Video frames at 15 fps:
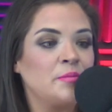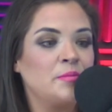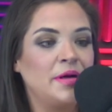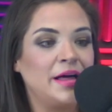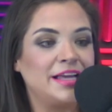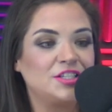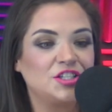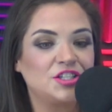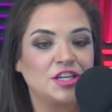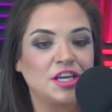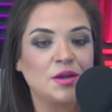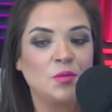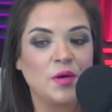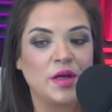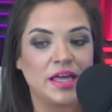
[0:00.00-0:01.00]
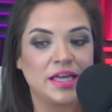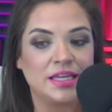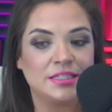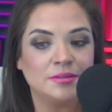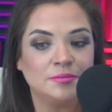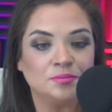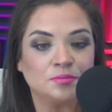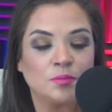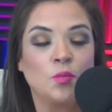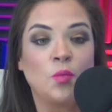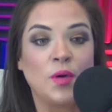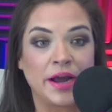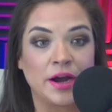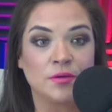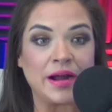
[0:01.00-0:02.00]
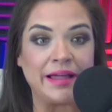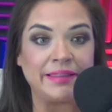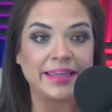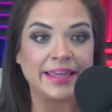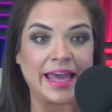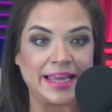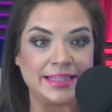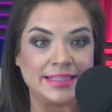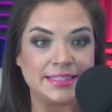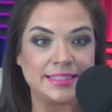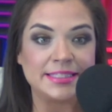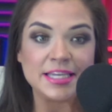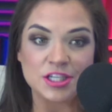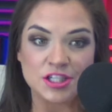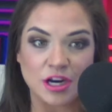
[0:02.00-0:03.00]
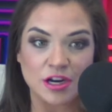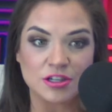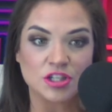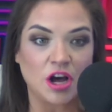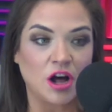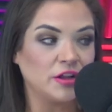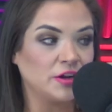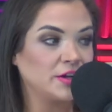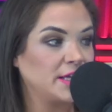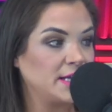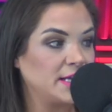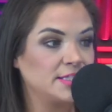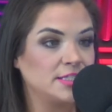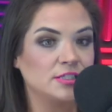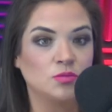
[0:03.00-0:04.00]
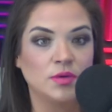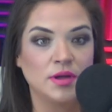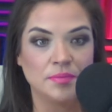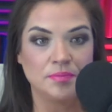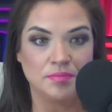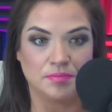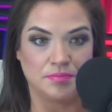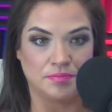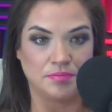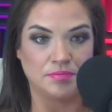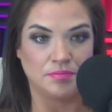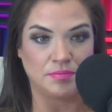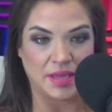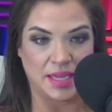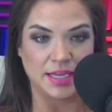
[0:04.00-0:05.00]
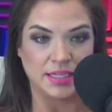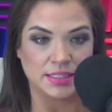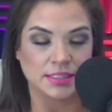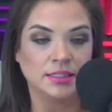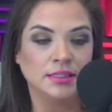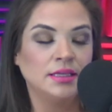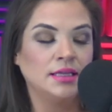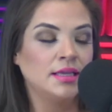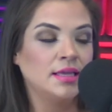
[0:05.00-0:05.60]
But she would wear Riley Gaines T-shirts to all her kids' swim meets,